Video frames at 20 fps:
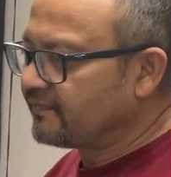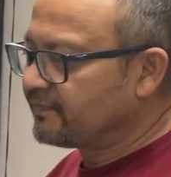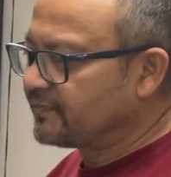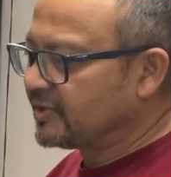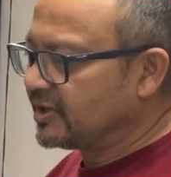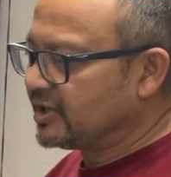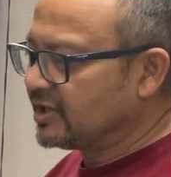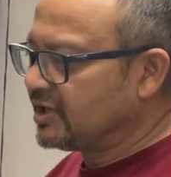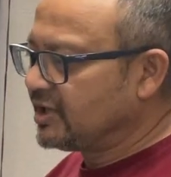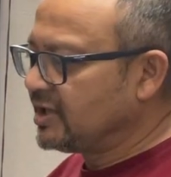
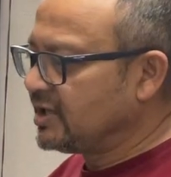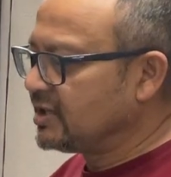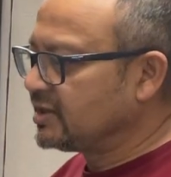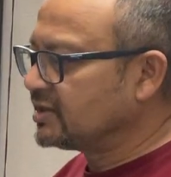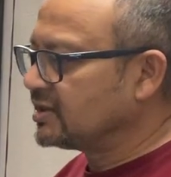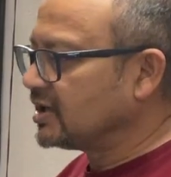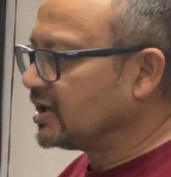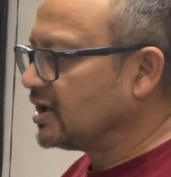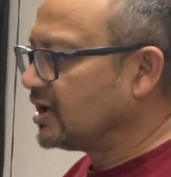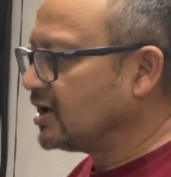
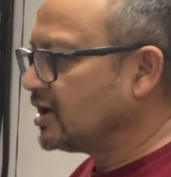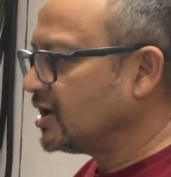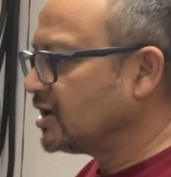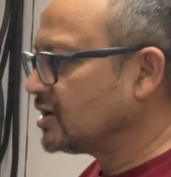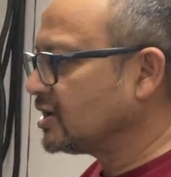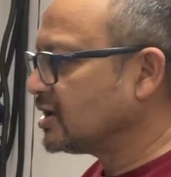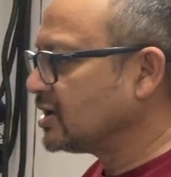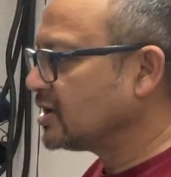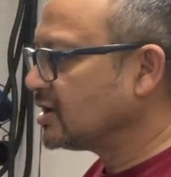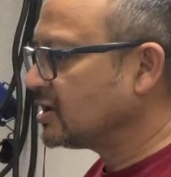Praneeth,
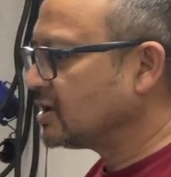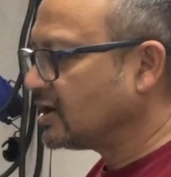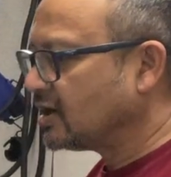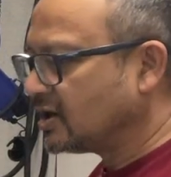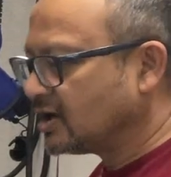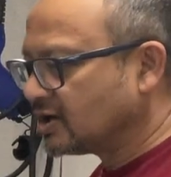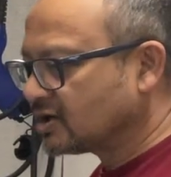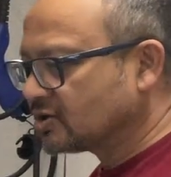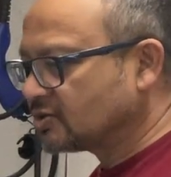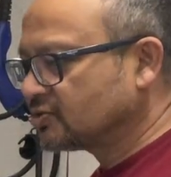Ahana,
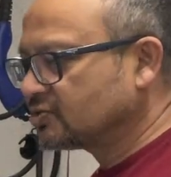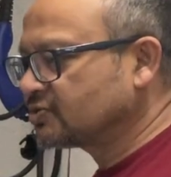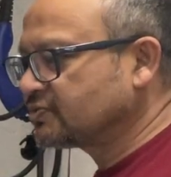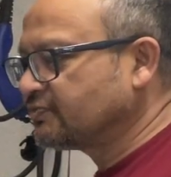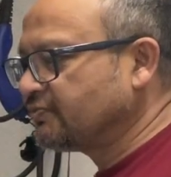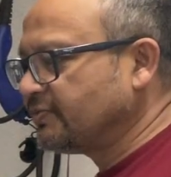Arush,